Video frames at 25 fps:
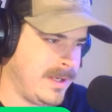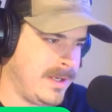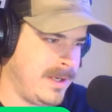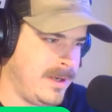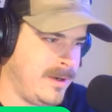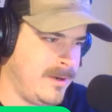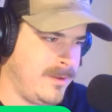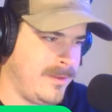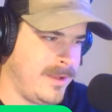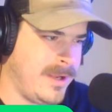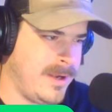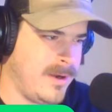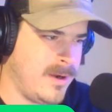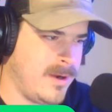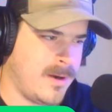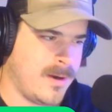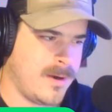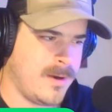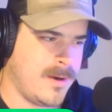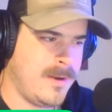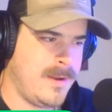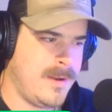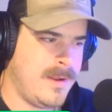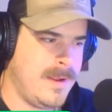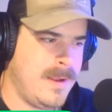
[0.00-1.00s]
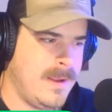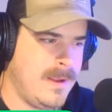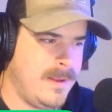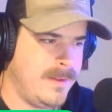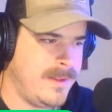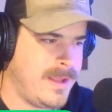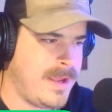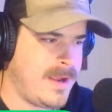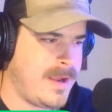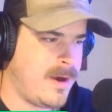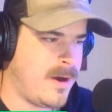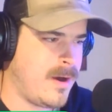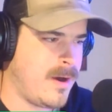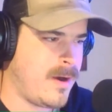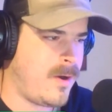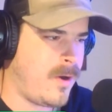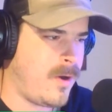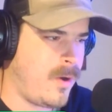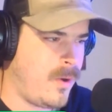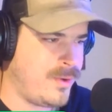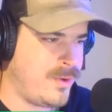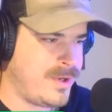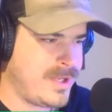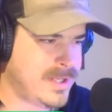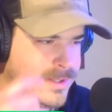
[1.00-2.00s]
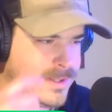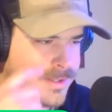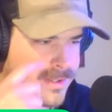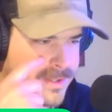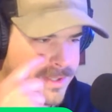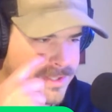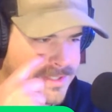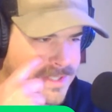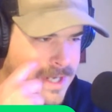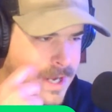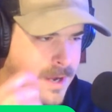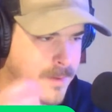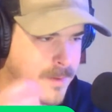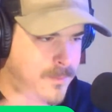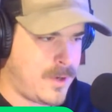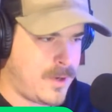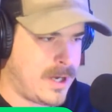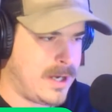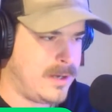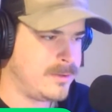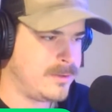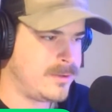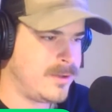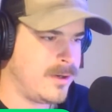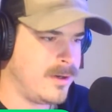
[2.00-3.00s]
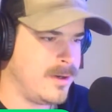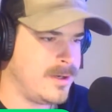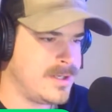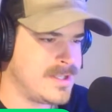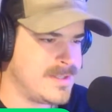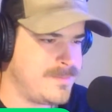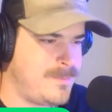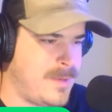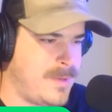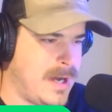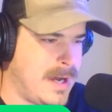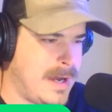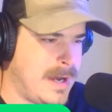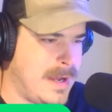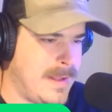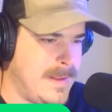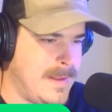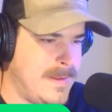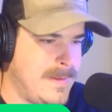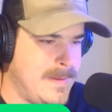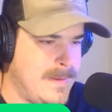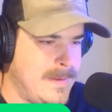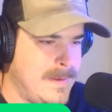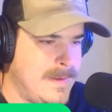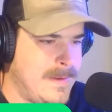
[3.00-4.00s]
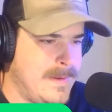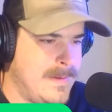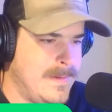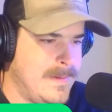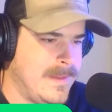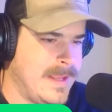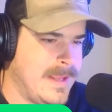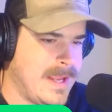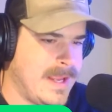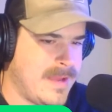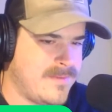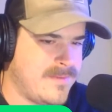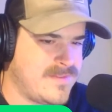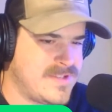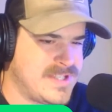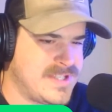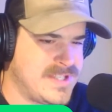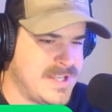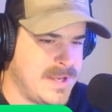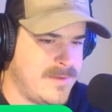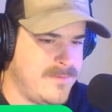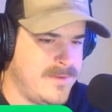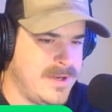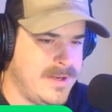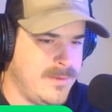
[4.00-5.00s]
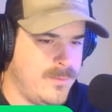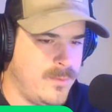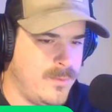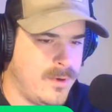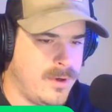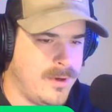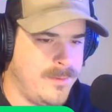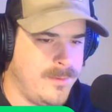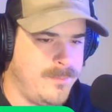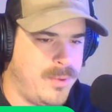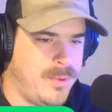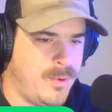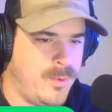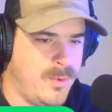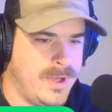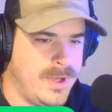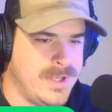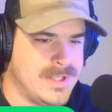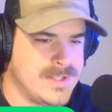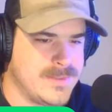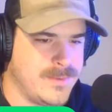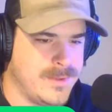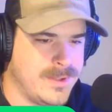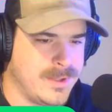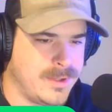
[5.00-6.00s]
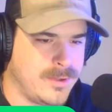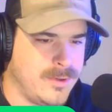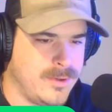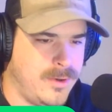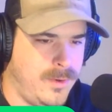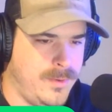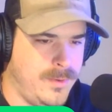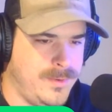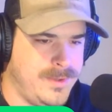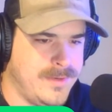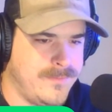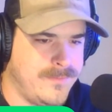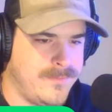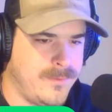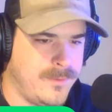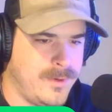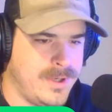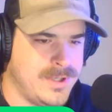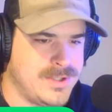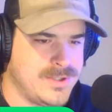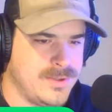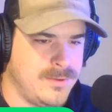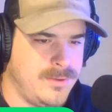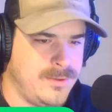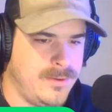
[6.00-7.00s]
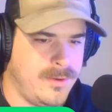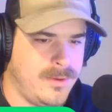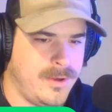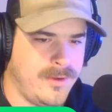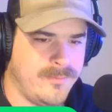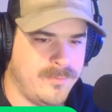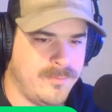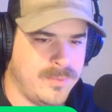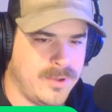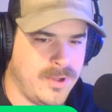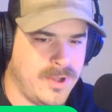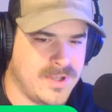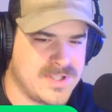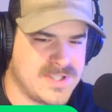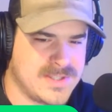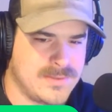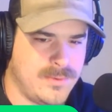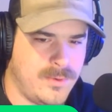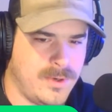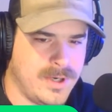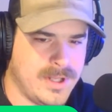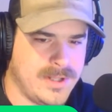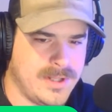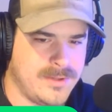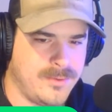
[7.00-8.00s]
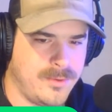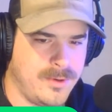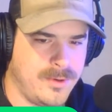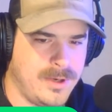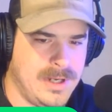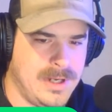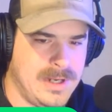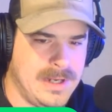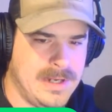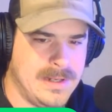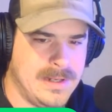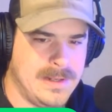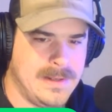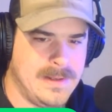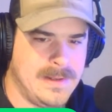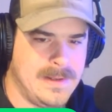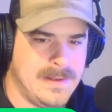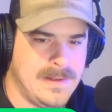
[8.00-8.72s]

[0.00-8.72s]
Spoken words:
Here they are. They are holding the top wild card spot. They have 71 points with a goal differential of +23.